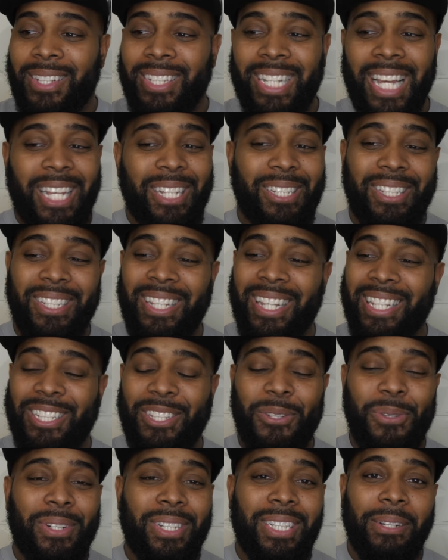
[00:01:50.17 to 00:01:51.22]
Chase, as
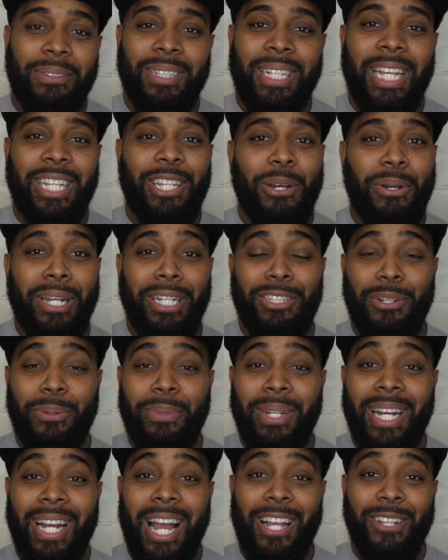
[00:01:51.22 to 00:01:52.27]
soon as I was like, yo, they told
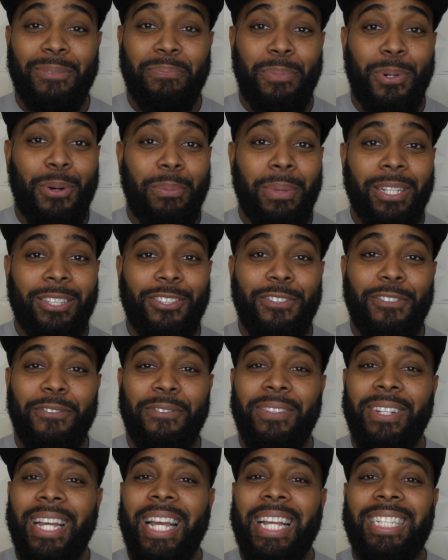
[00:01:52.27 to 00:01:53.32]
me I gotta pull my tooth,